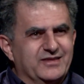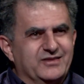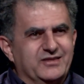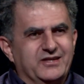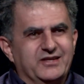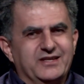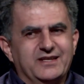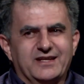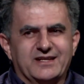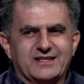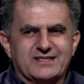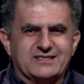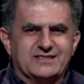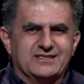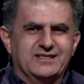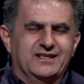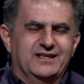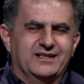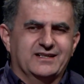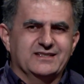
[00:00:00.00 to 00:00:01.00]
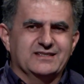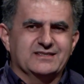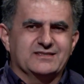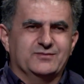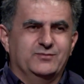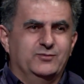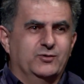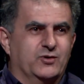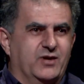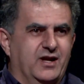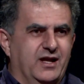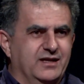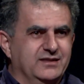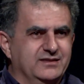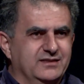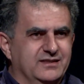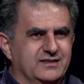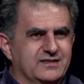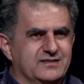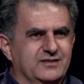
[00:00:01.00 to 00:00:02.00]
The nearest star is four light
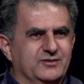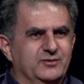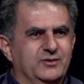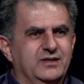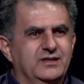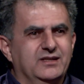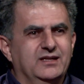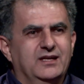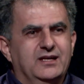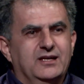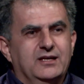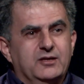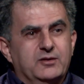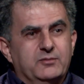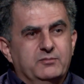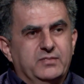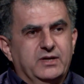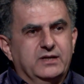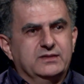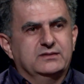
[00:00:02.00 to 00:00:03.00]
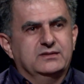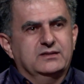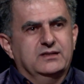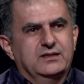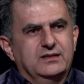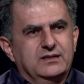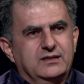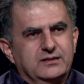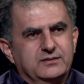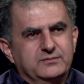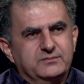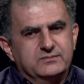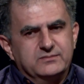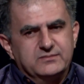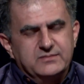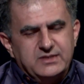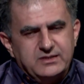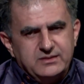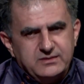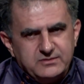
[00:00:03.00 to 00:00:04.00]
years away, but
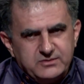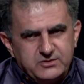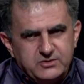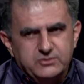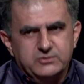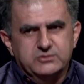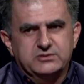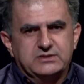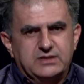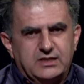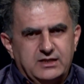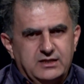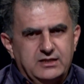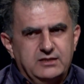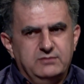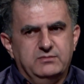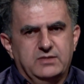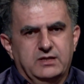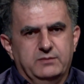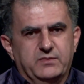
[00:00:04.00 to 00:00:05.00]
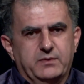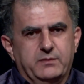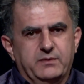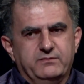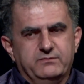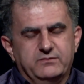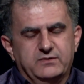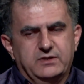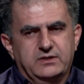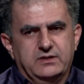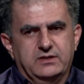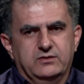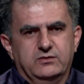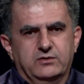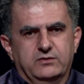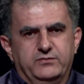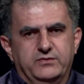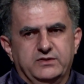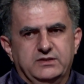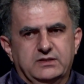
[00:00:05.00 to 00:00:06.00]
um, in due time, I'm, I'm, very
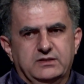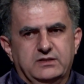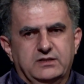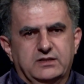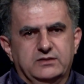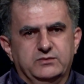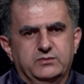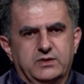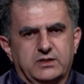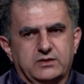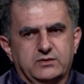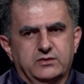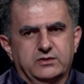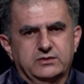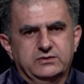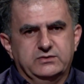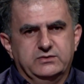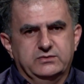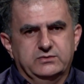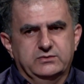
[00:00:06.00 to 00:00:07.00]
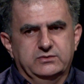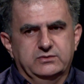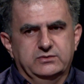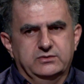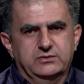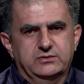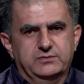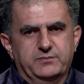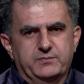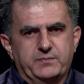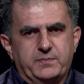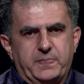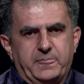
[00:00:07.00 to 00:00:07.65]
confident that we are going to